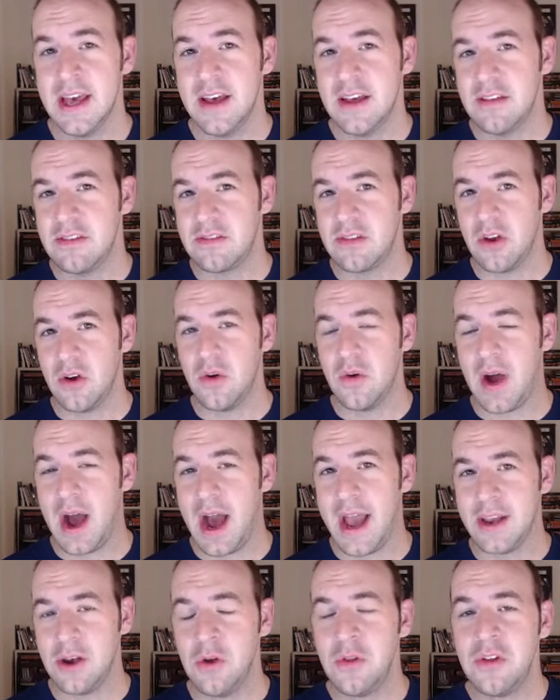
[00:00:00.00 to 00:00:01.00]
So
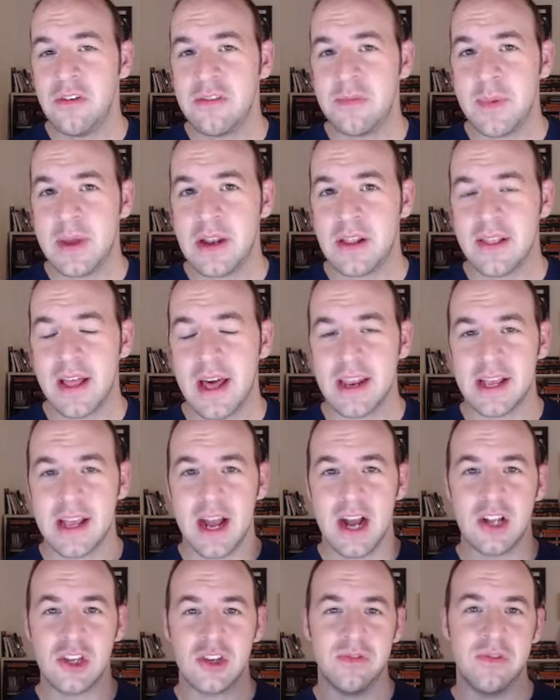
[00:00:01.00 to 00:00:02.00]
I know there's been a lot of
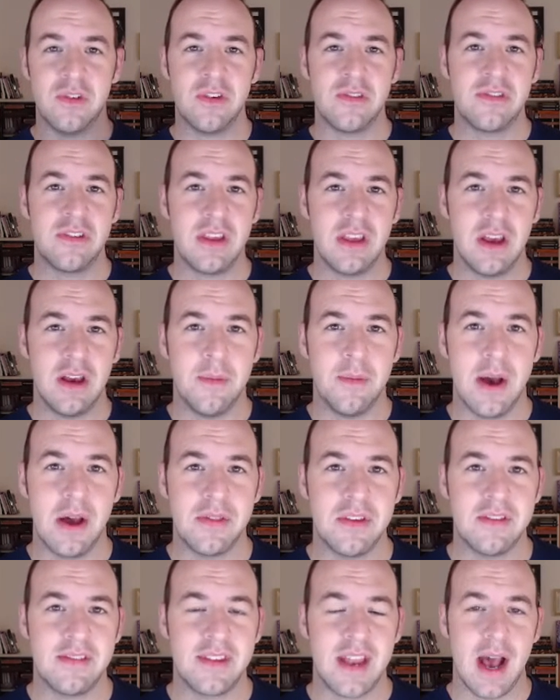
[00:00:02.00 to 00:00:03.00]
controversy about
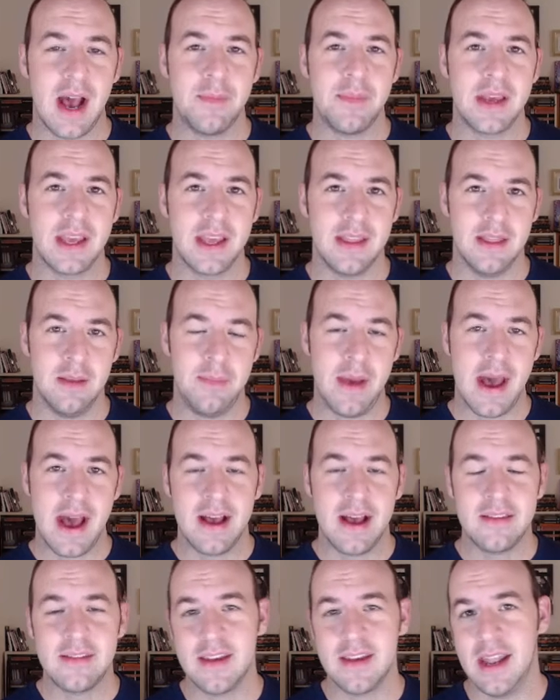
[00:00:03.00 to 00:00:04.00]
this topic in the past,